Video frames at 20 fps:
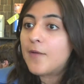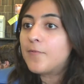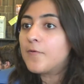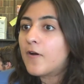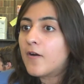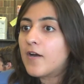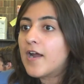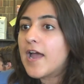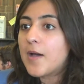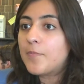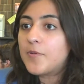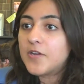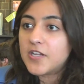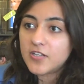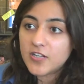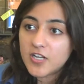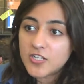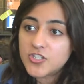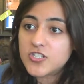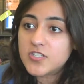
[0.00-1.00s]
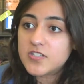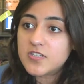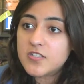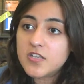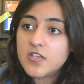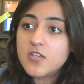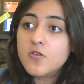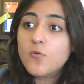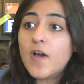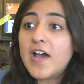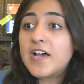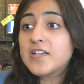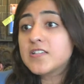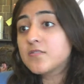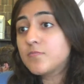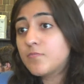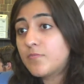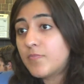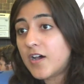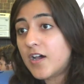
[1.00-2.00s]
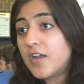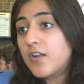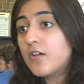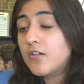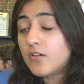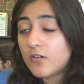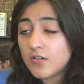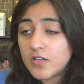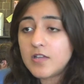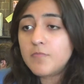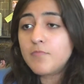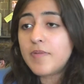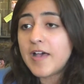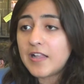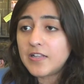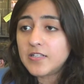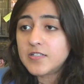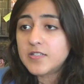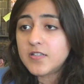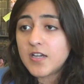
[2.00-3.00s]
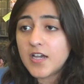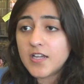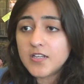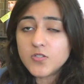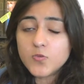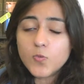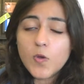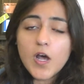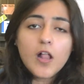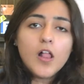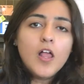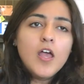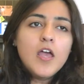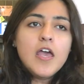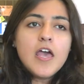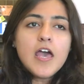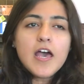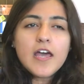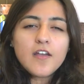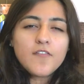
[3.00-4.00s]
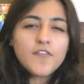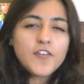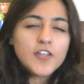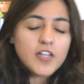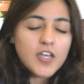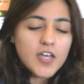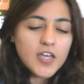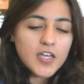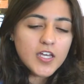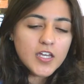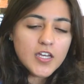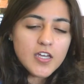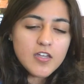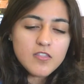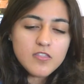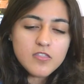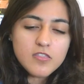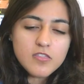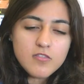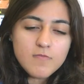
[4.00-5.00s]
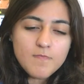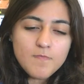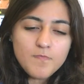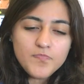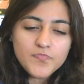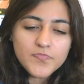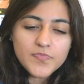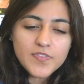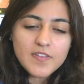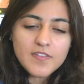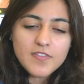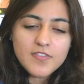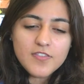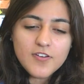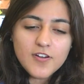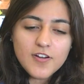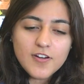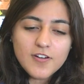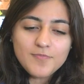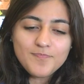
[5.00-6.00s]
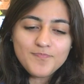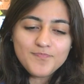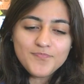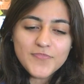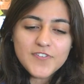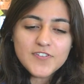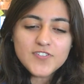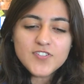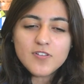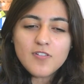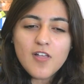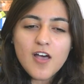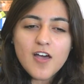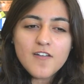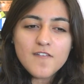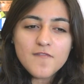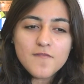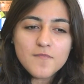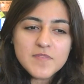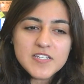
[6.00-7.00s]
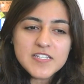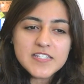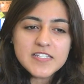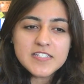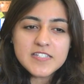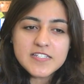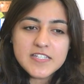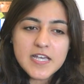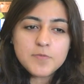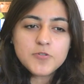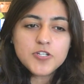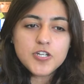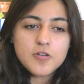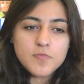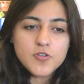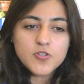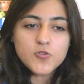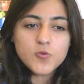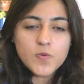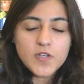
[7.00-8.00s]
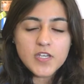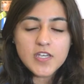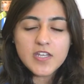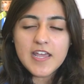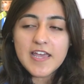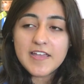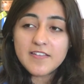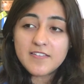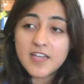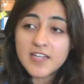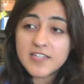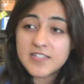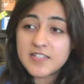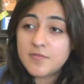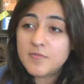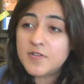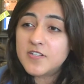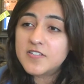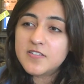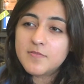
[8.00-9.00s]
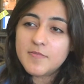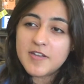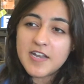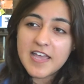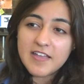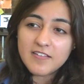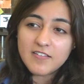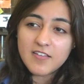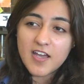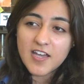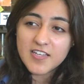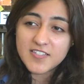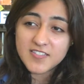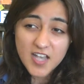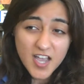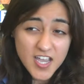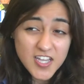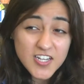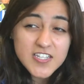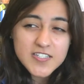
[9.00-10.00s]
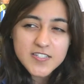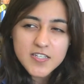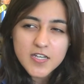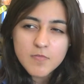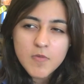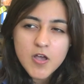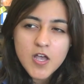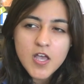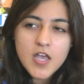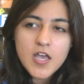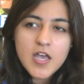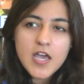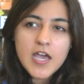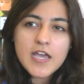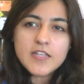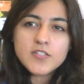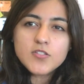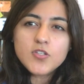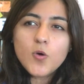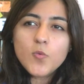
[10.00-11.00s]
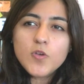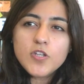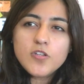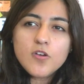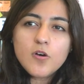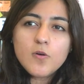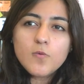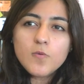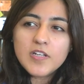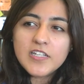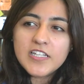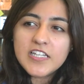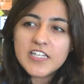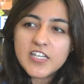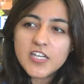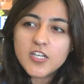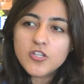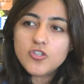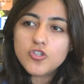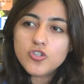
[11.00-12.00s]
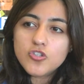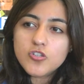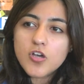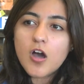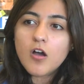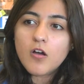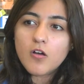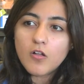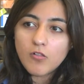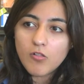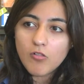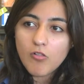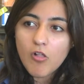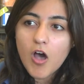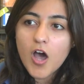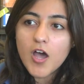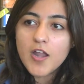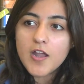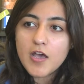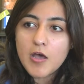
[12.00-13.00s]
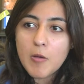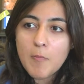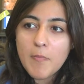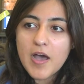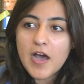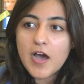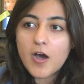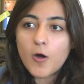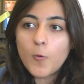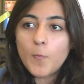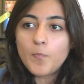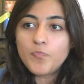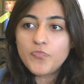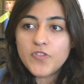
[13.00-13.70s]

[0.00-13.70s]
are happening, not just in the U.S. but in Palestine as well. And I feel like there's a lot of misconception between anti-Semitism and anti-Zionism, so we don't really get to talk a lot about